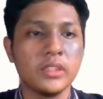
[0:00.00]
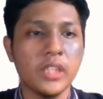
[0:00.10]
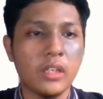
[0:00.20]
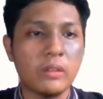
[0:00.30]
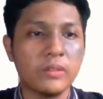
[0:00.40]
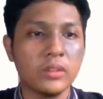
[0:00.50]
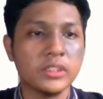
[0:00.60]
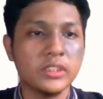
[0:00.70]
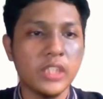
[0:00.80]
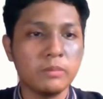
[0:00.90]
Now for
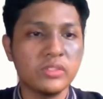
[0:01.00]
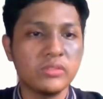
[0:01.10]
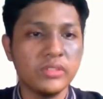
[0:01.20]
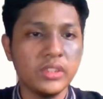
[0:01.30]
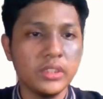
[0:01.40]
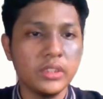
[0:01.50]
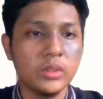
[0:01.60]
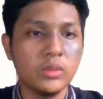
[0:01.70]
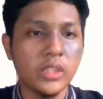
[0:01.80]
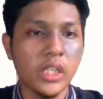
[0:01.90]
step 3,
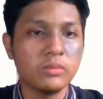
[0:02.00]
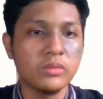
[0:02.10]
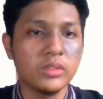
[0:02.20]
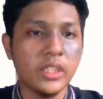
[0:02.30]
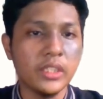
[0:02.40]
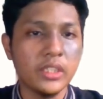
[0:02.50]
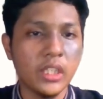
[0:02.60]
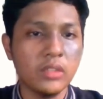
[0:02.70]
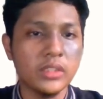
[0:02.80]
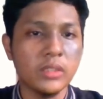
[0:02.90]
you have to take
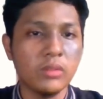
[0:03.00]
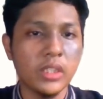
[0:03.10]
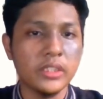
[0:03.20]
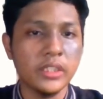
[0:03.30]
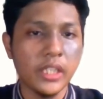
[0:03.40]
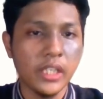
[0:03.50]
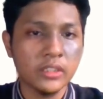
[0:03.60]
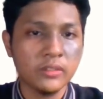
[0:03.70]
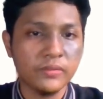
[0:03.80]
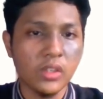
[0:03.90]
out dy
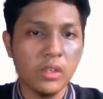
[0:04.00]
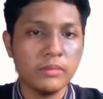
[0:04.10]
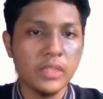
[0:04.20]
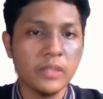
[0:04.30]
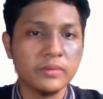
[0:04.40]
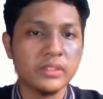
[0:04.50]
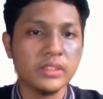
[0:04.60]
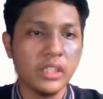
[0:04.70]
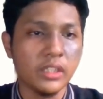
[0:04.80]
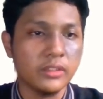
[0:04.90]
dx from left
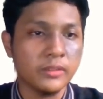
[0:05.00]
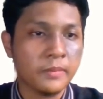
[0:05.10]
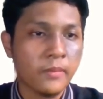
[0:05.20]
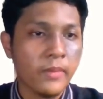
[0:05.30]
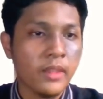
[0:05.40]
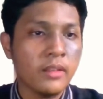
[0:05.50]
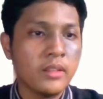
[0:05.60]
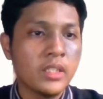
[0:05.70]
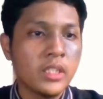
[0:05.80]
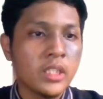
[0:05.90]
side.
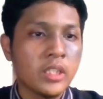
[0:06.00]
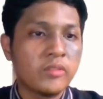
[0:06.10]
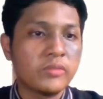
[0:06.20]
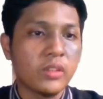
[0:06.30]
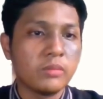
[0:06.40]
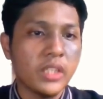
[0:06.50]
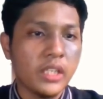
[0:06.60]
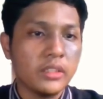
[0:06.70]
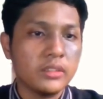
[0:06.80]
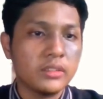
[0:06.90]
From
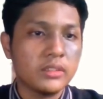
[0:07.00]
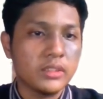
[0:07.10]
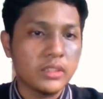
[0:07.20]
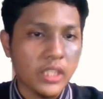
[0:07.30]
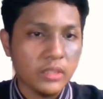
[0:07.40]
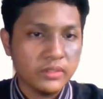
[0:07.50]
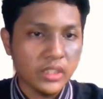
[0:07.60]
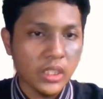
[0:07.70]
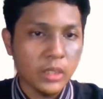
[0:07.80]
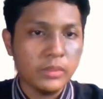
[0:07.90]
that, the left
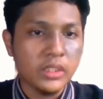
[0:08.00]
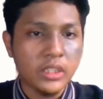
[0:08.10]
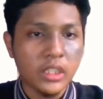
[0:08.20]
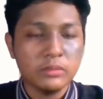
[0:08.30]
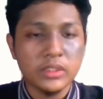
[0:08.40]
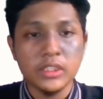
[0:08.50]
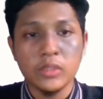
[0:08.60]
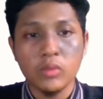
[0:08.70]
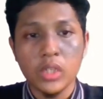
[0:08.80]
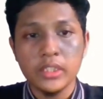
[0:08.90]
side becomes
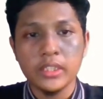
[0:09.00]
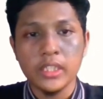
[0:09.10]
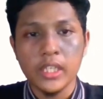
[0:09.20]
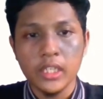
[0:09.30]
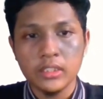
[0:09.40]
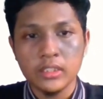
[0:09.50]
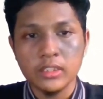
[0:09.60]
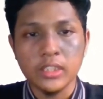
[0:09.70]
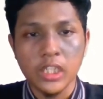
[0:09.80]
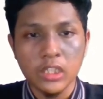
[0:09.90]
dy dx
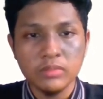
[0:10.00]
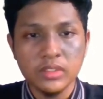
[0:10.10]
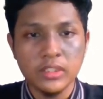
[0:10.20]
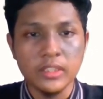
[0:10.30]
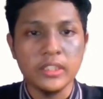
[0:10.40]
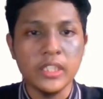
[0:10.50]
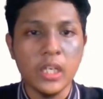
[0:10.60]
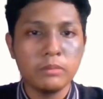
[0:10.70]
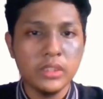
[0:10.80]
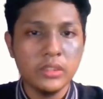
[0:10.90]
times the
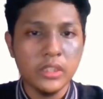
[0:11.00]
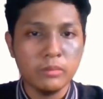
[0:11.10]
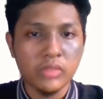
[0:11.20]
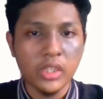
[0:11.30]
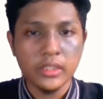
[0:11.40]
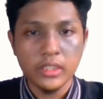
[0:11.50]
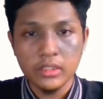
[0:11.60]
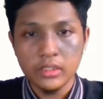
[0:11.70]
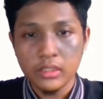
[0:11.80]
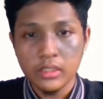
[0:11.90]
number in
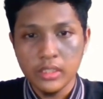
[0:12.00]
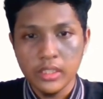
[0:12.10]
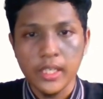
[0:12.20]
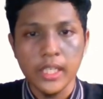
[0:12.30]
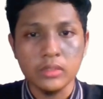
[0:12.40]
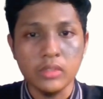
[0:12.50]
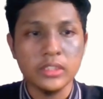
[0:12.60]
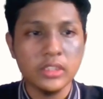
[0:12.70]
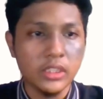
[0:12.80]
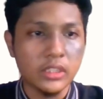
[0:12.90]
brackets, as you can
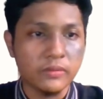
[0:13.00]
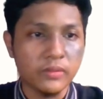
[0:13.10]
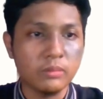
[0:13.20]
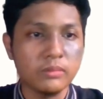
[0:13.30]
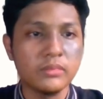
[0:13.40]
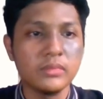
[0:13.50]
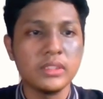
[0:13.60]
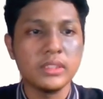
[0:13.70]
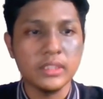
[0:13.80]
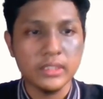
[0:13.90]
see from
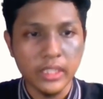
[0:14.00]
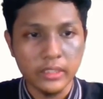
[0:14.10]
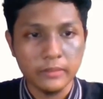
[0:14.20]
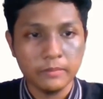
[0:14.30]
the slide.